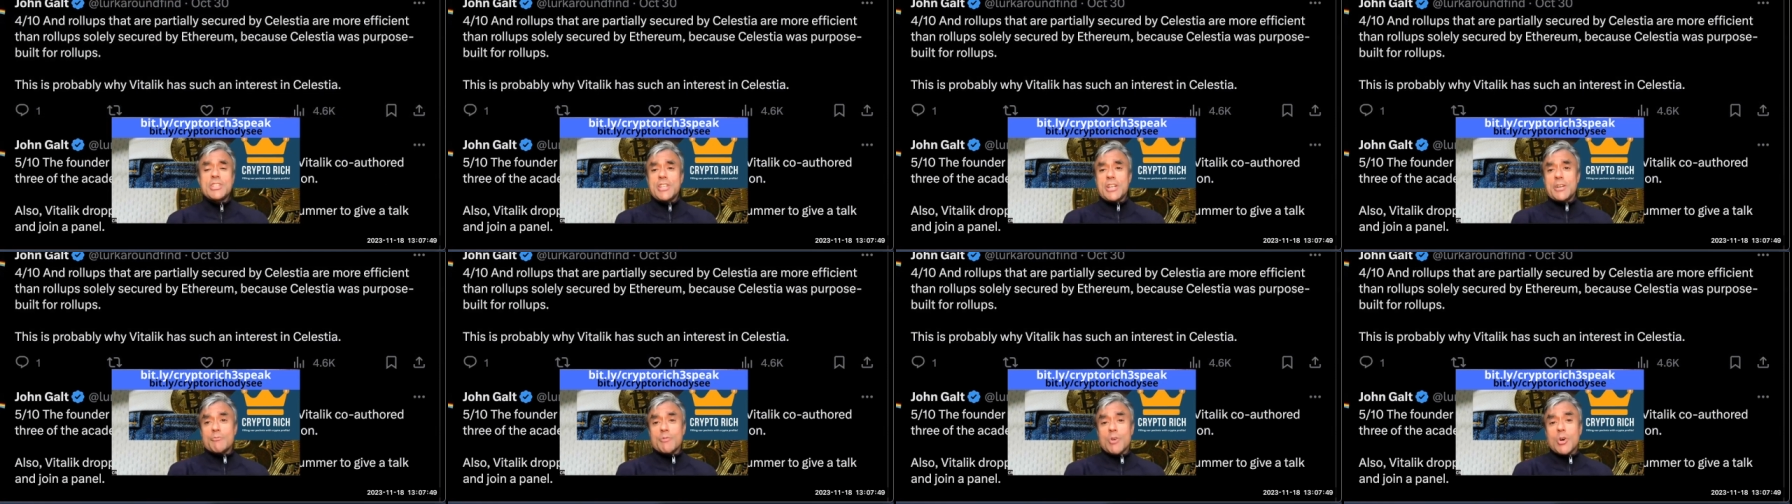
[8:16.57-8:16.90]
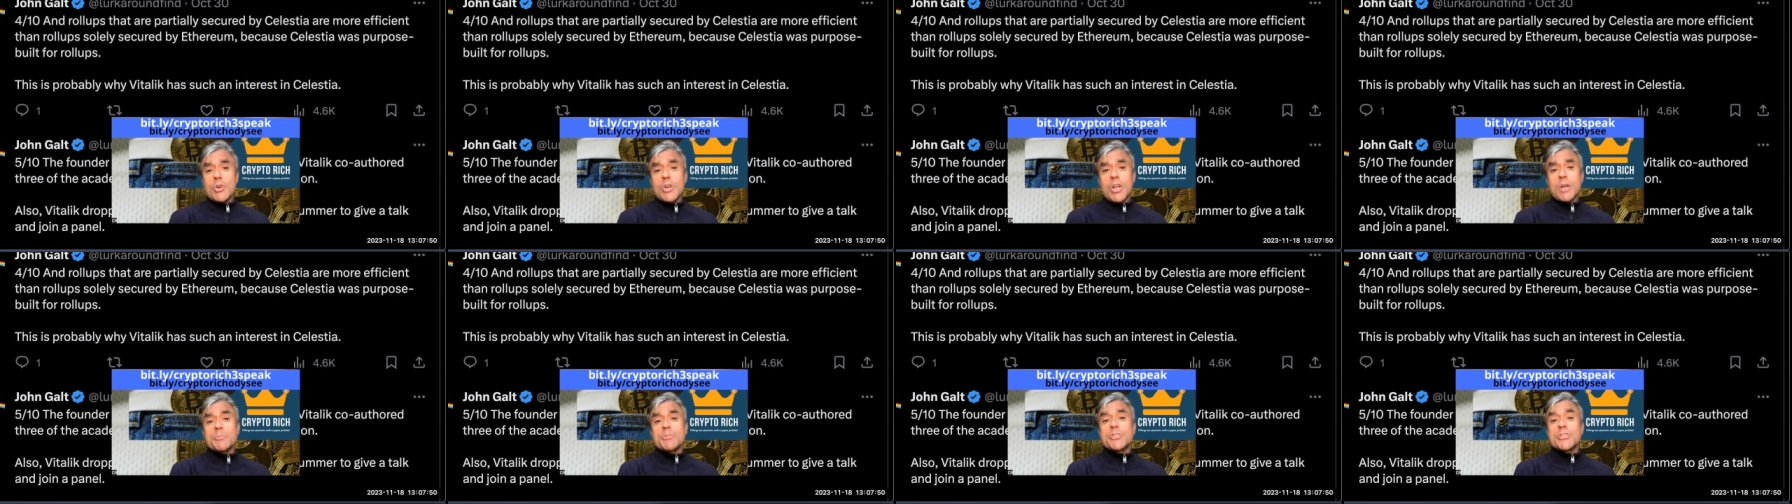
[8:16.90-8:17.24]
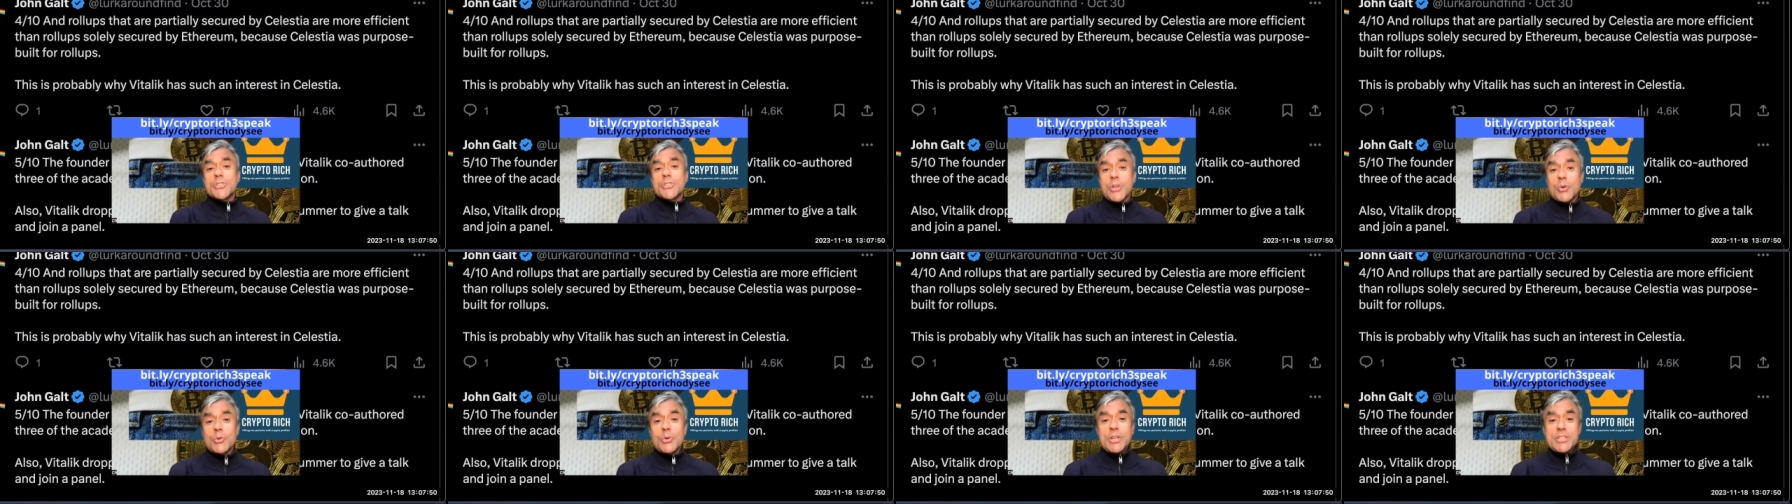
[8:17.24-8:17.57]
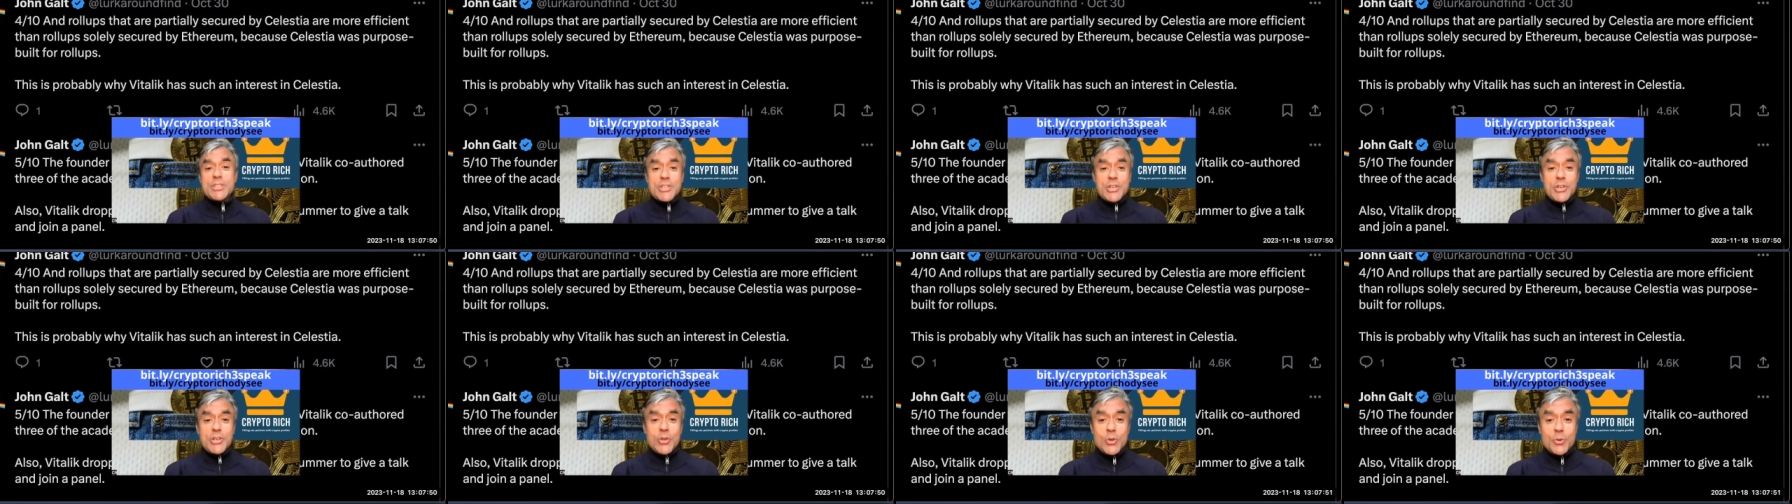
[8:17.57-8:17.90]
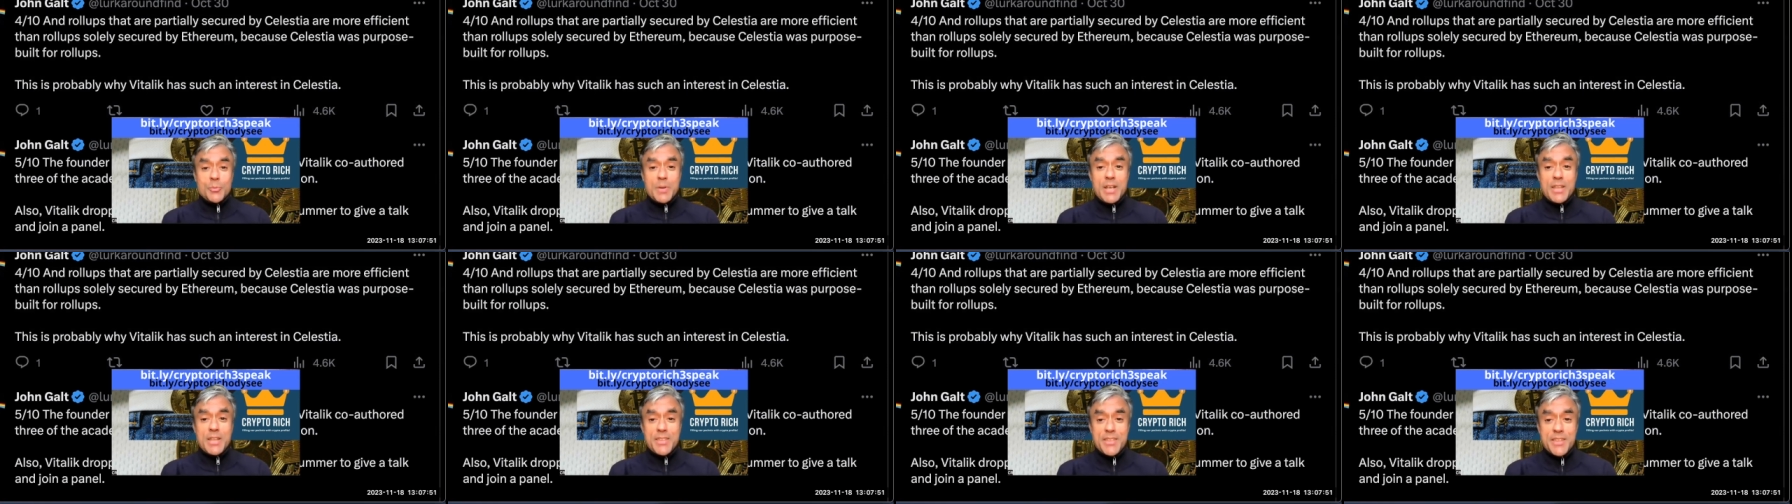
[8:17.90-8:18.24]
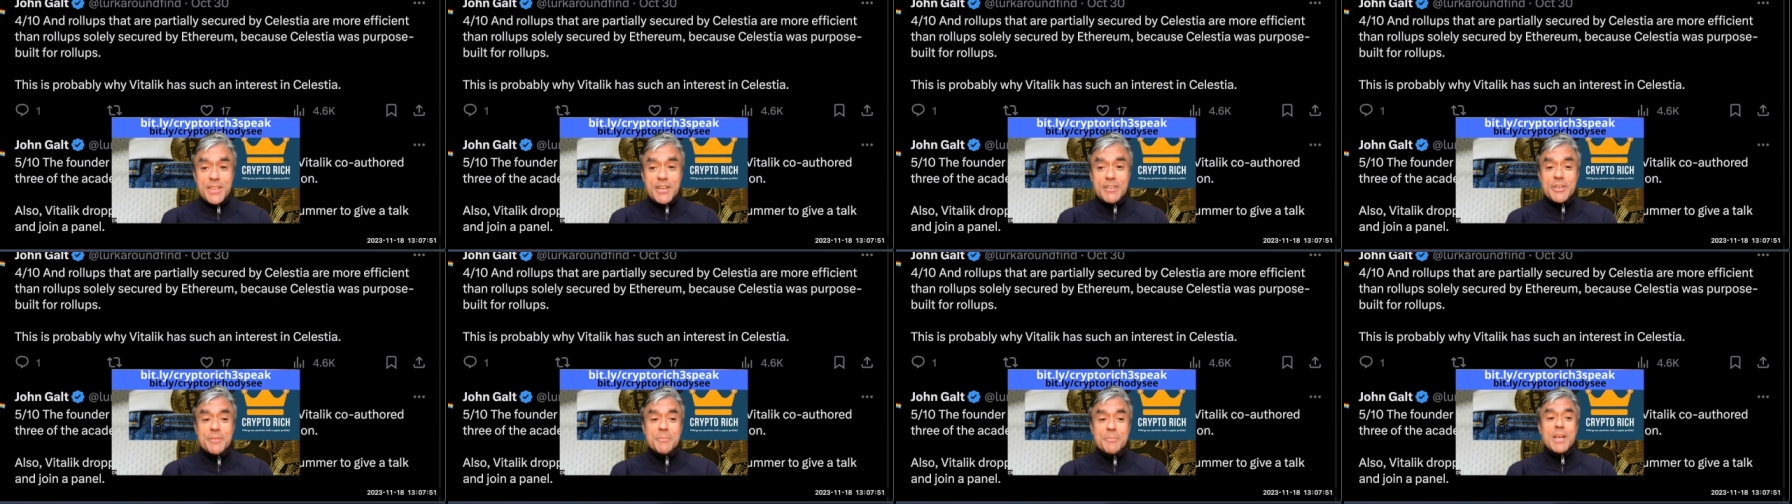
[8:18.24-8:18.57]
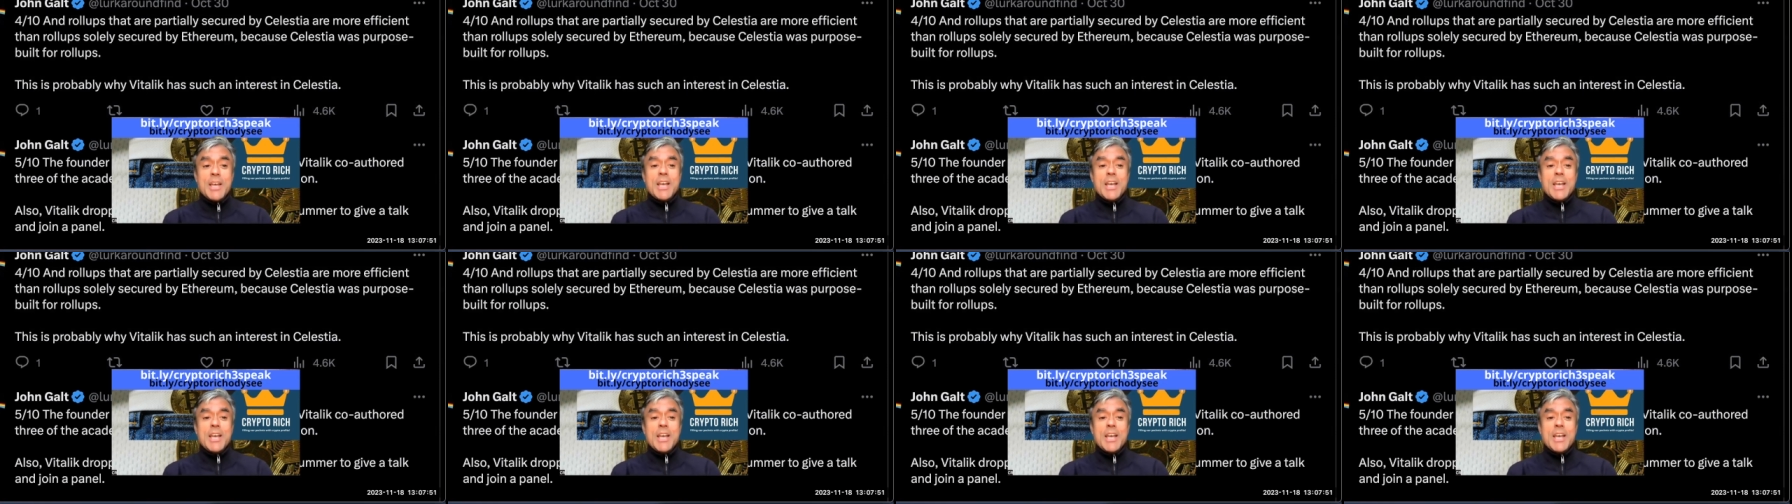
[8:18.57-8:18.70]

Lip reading: than rollups solely secured by Ethereum